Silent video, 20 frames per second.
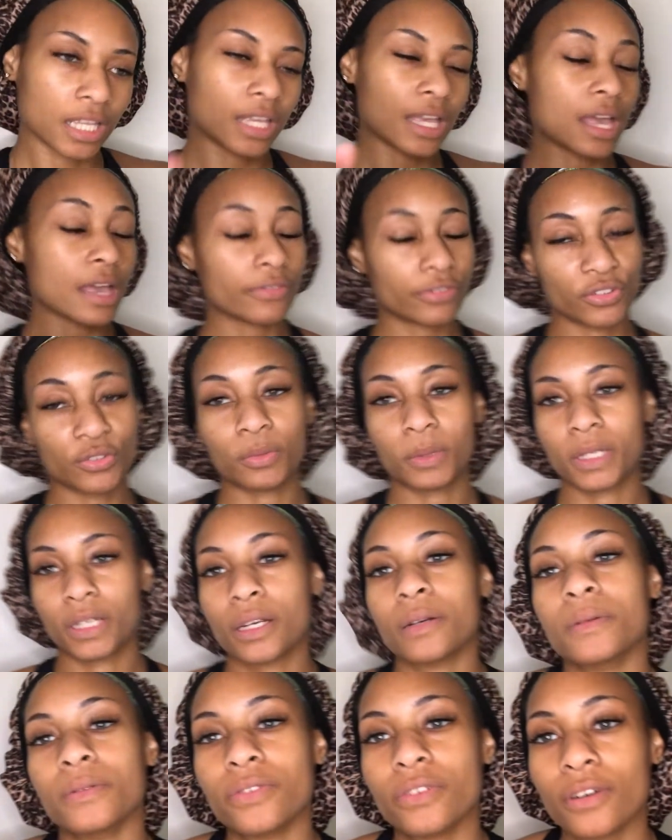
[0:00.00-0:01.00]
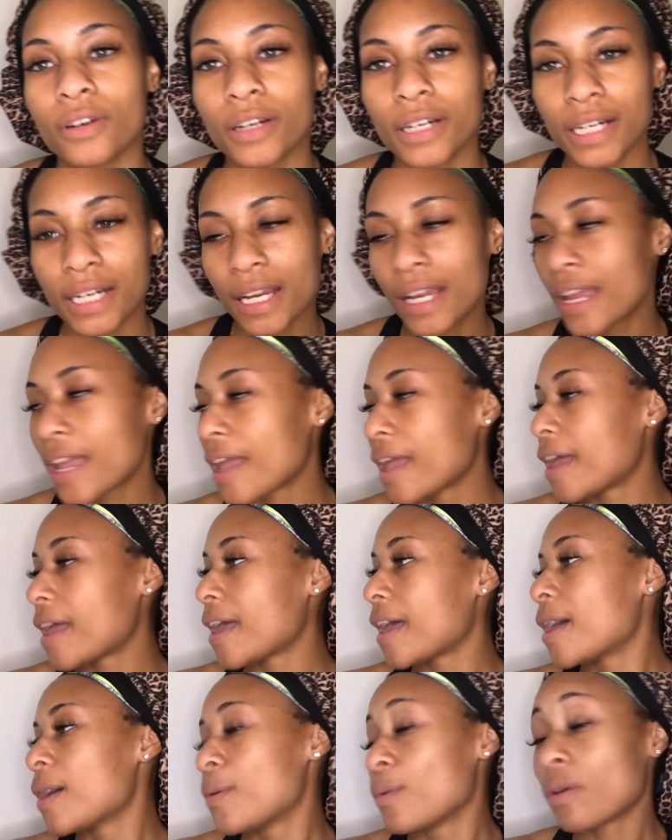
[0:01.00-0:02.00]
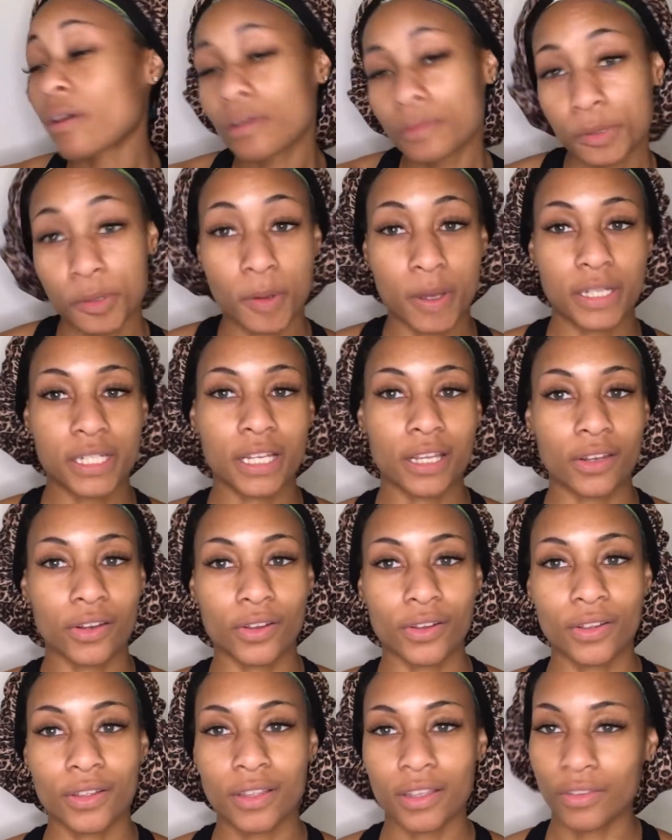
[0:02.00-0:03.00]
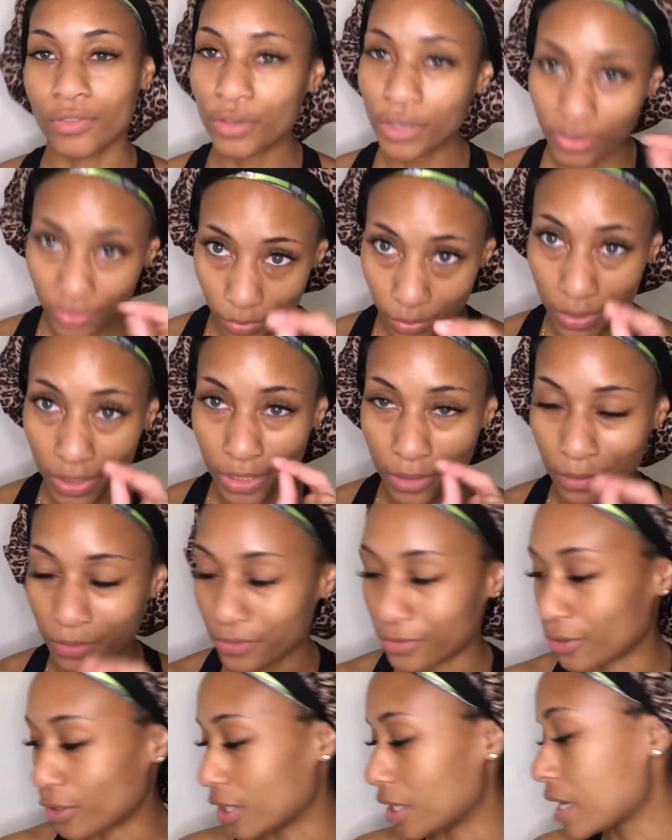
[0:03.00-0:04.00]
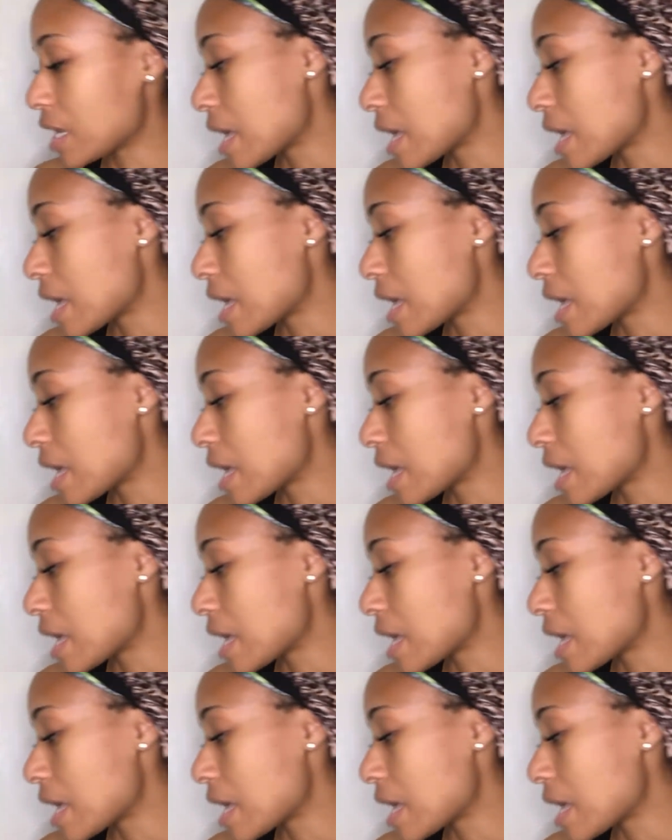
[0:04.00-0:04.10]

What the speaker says: If you've been here before, welcome to my channel. If you haven't been here before,